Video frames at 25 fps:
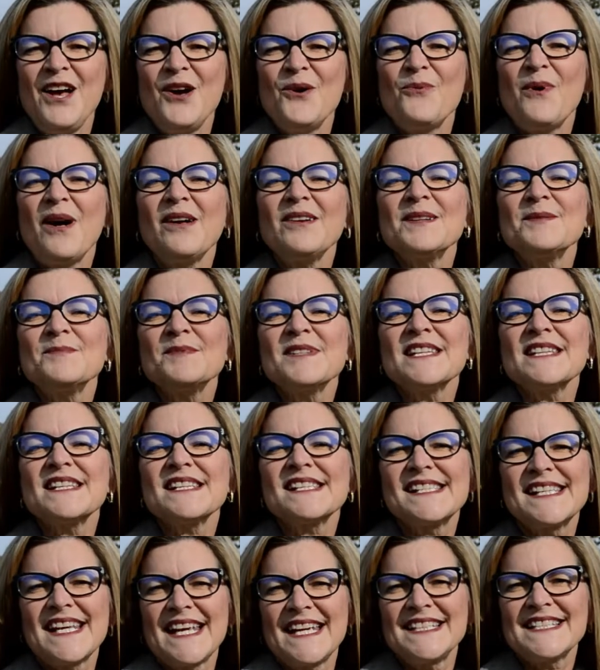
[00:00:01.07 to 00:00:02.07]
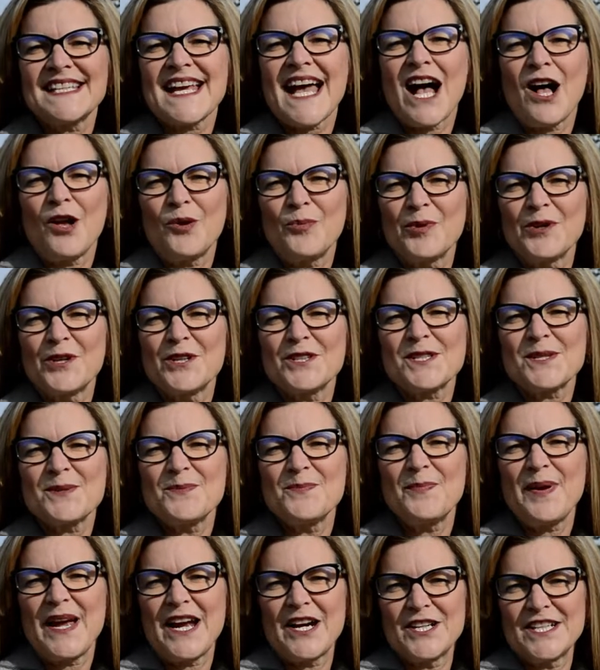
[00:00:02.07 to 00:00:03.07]
Welcome to the St. Albert
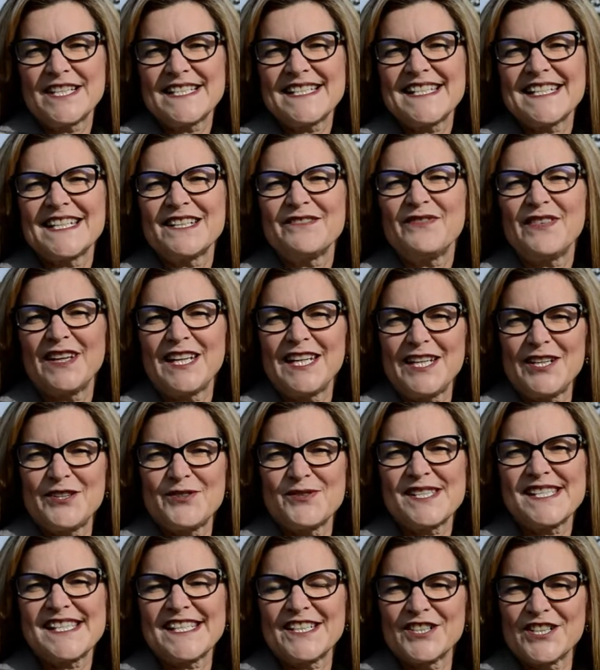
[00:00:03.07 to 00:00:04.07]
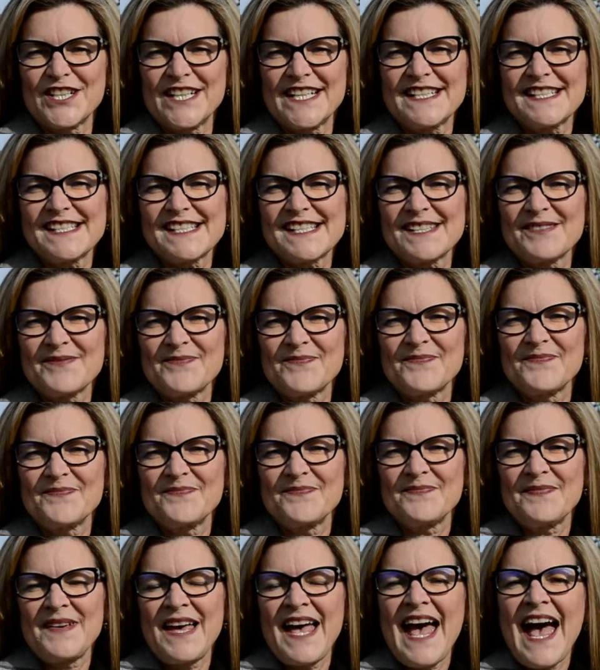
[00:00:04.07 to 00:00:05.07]
Parenting Video Series.
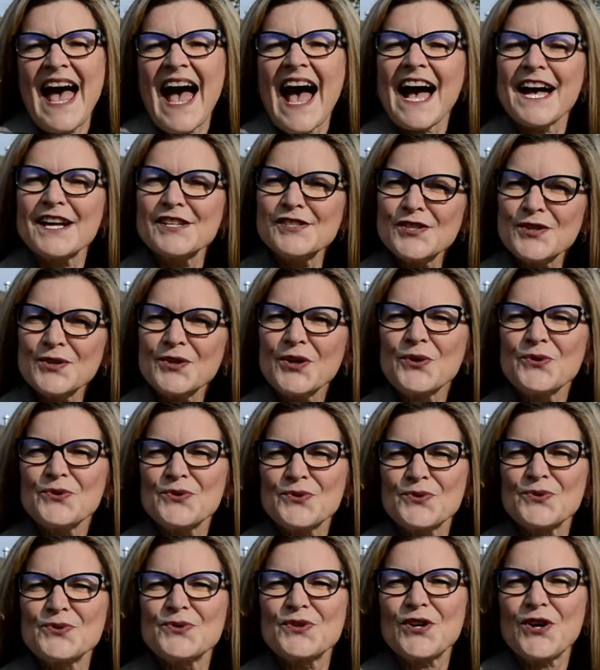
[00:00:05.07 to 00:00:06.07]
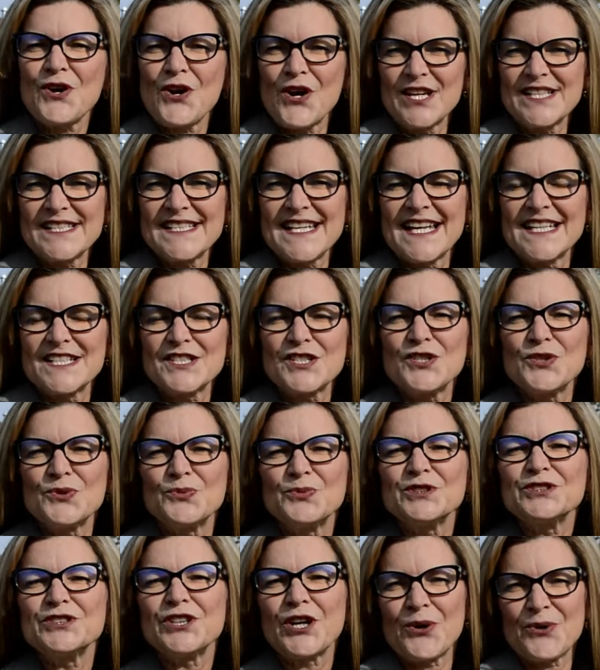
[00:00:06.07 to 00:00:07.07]
As you go through the content, you
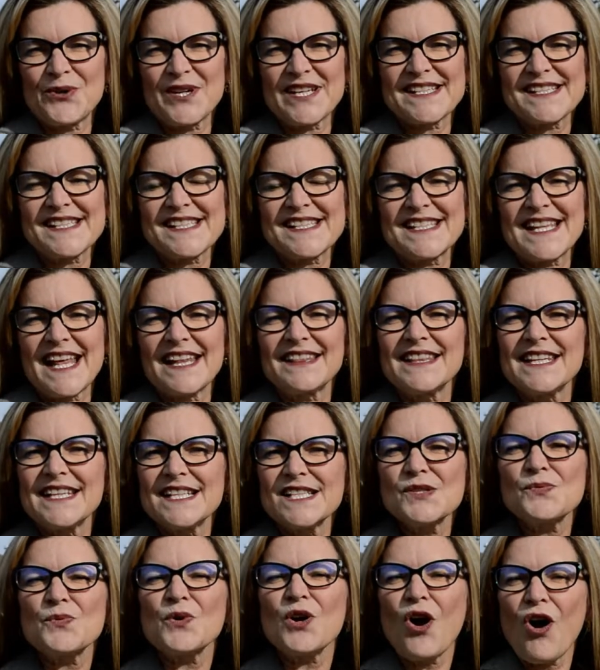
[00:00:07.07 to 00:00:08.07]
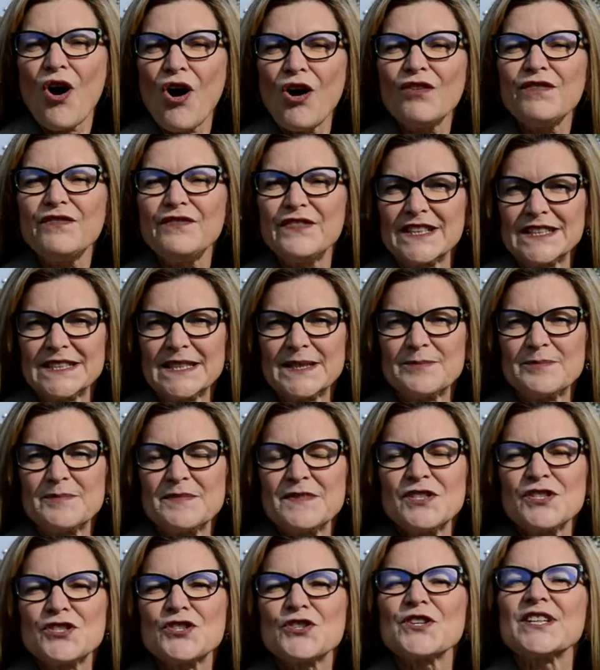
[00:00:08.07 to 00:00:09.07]
will notice that these were all
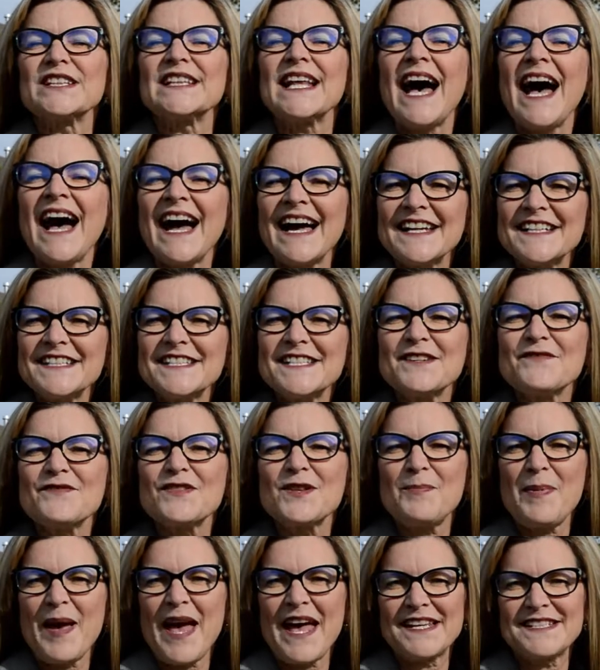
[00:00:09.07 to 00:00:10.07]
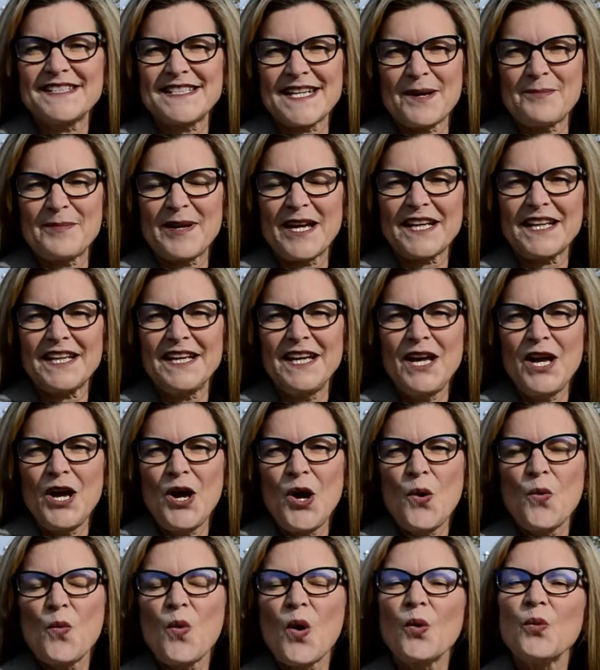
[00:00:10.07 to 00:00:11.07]
filmed during the height of the pandemic,
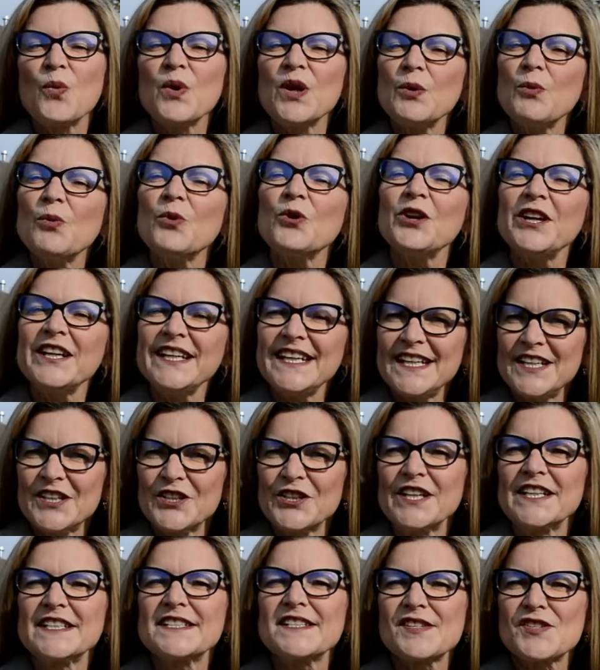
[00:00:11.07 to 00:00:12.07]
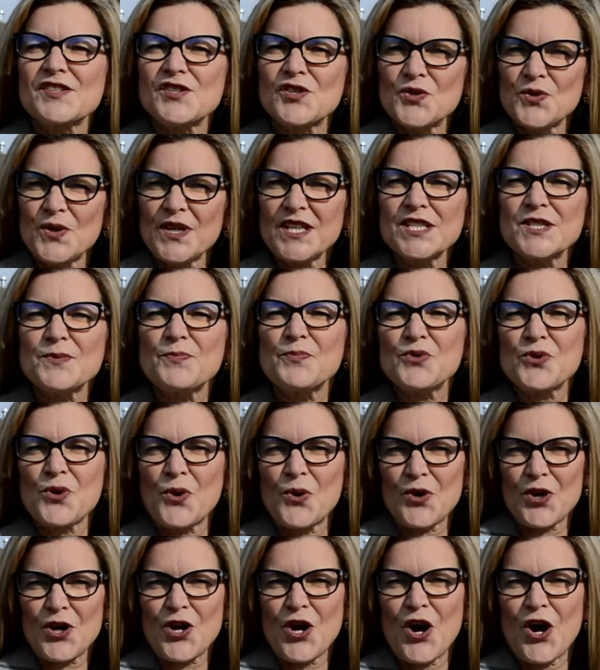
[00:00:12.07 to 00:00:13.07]
where we were adhering to strict
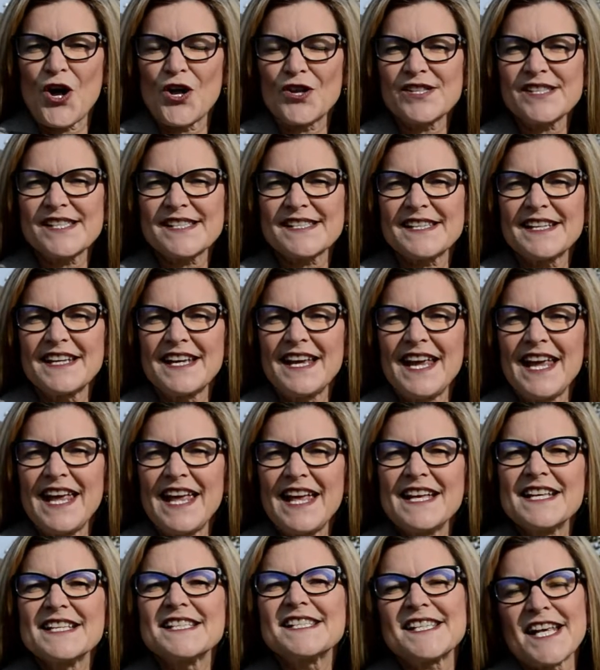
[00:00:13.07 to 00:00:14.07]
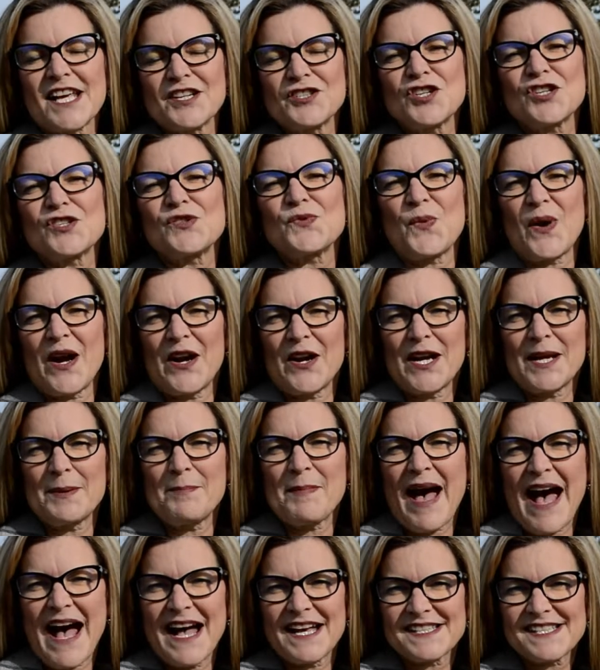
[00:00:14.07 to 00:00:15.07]
protocols, such as wearing
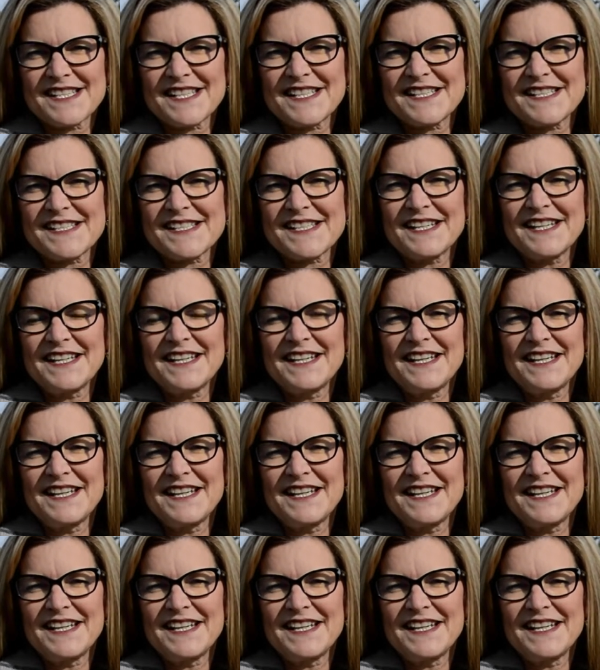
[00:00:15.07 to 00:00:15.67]
masks.